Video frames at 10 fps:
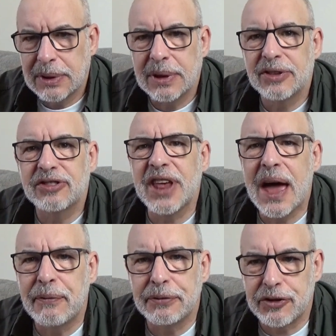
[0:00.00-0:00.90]

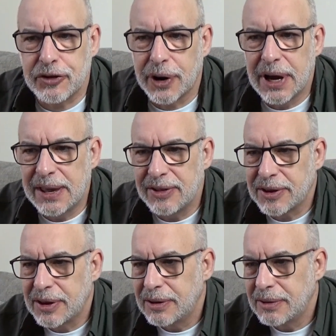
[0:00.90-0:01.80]
South
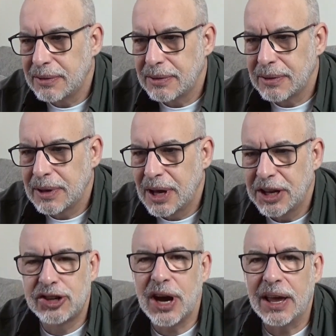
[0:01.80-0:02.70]
Street,
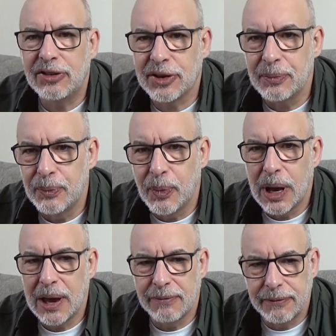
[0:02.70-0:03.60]
adjacent
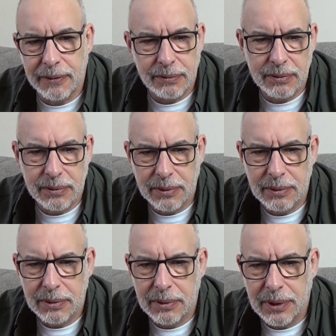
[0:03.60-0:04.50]
with
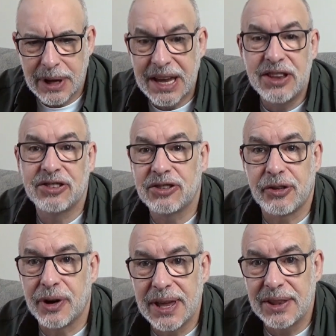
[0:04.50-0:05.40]
East
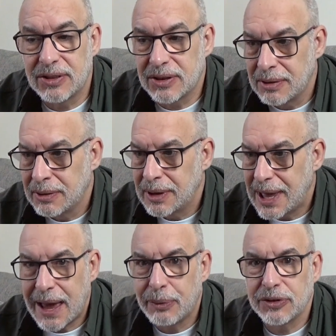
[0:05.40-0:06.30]
Street,
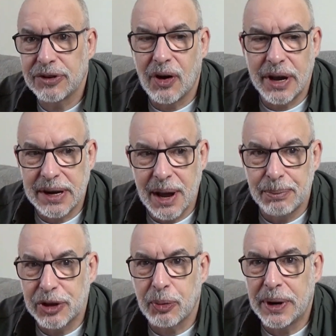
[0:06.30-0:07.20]
outside
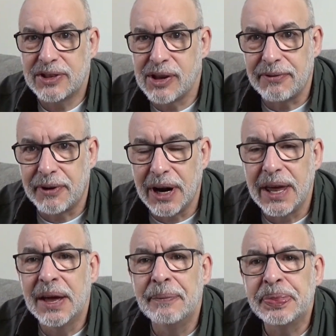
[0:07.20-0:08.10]
number 23.
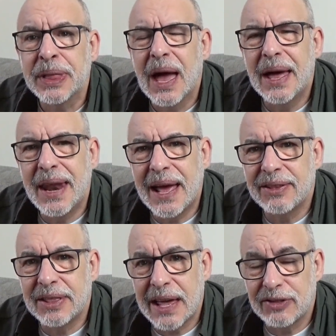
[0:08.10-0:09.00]
And
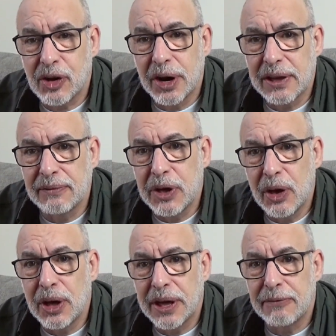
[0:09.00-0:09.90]
that's going
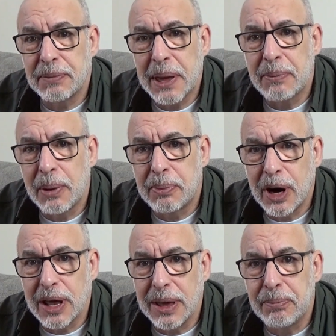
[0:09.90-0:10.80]
to give people a
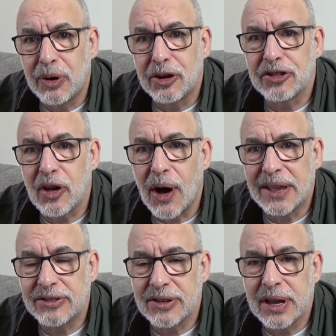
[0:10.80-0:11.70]
pretty
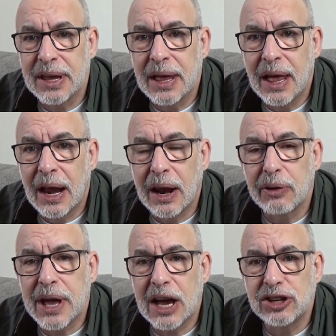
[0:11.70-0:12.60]
precise
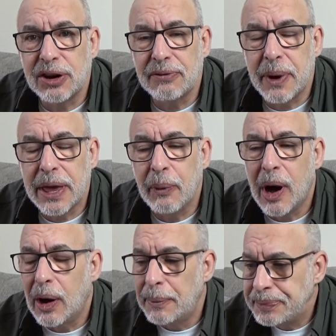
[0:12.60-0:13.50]
location of where you are.